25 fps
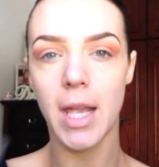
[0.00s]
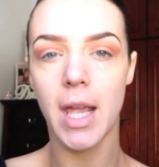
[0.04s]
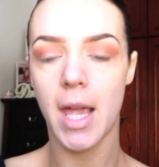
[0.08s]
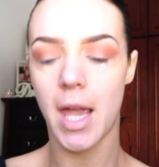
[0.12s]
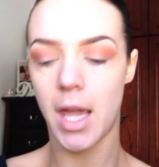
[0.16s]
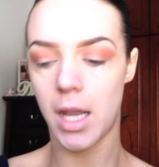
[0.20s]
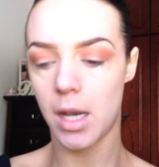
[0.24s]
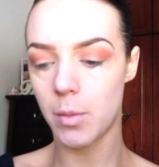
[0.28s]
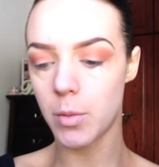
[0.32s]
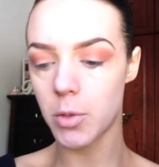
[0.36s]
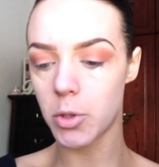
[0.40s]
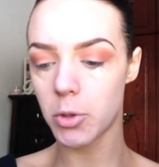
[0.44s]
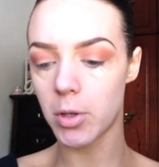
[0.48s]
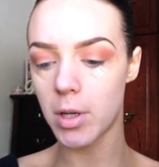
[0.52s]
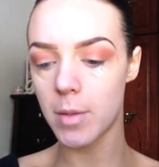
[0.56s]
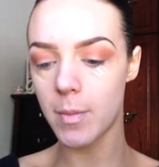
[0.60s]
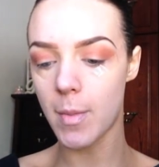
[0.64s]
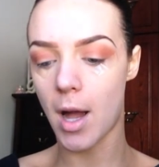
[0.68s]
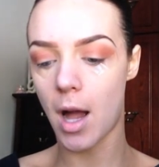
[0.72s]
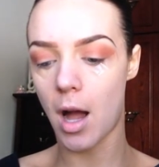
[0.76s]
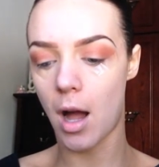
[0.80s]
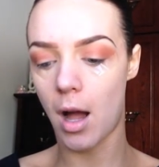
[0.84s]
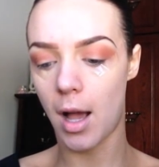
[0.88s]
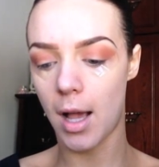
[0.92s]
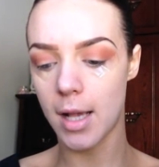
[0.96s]
And I'm doing
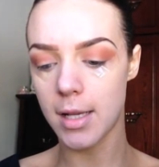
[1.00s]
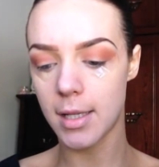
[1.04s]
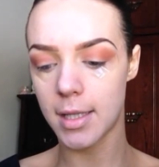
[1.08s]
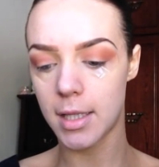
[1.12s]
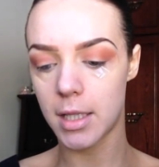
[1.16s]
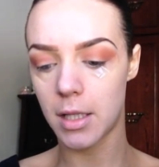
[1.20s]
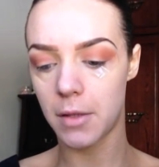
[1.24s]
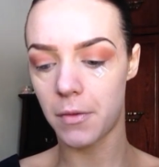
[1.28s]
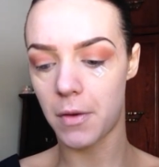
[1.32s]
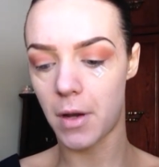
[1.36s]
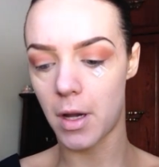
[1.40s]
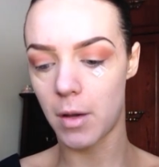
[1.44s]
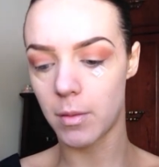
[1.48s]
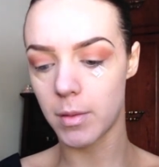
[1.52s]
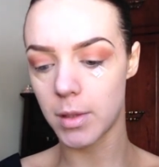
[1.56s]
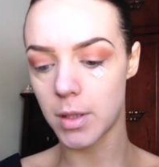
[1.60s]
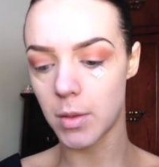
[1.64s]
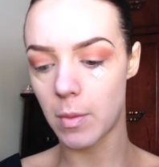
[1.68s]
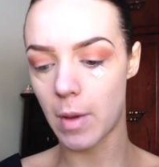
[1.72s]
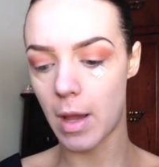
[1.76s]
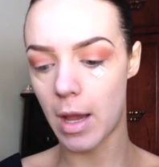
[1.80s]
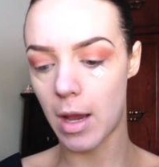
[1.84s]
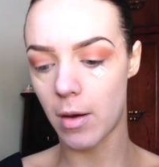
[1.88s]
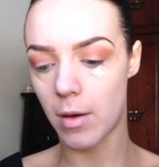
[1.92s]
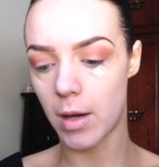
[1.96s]
my eyes as if I was
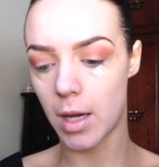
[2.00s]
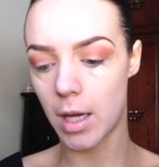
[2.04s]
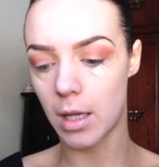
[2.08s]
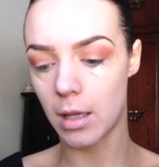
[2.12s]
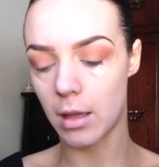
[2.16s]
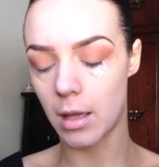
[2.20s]
wearing